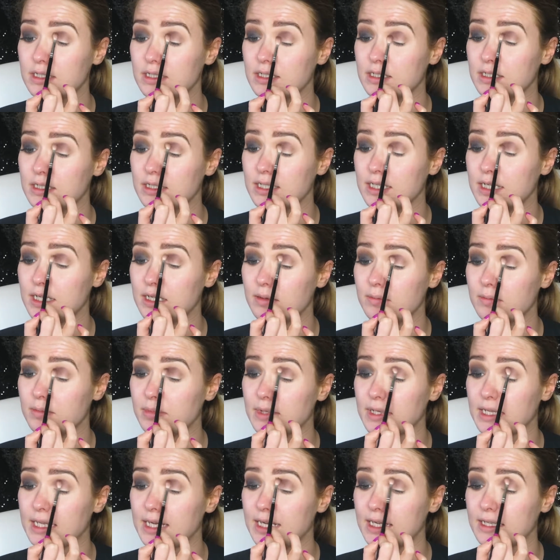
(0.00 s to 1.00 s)
And then
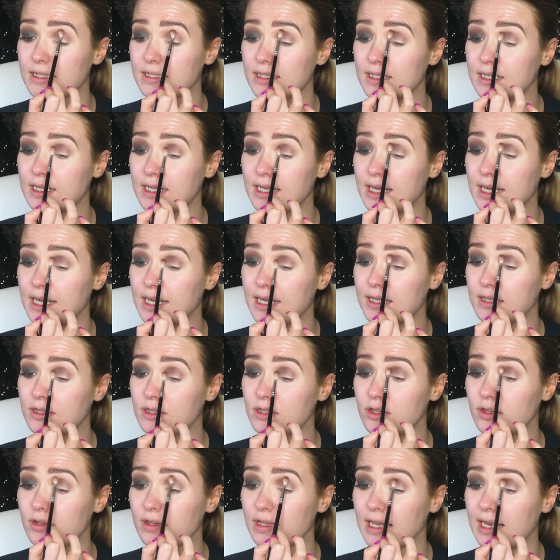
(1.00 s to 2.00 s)
blending it
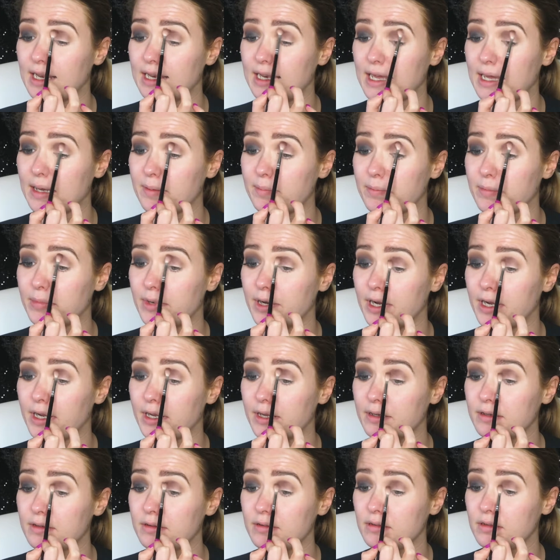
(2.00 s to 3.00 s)
into that light
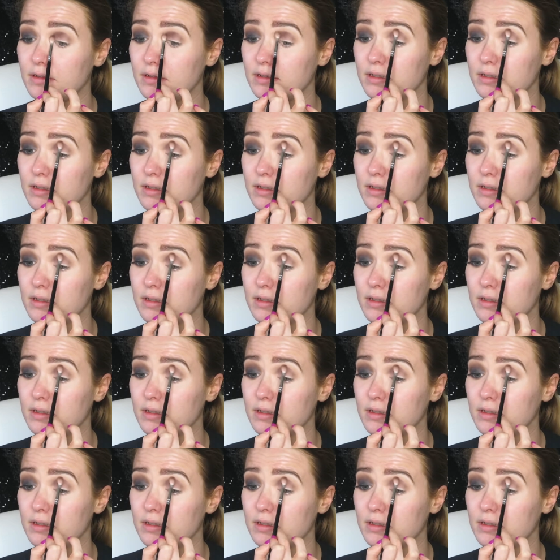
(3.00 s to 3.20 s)
brown.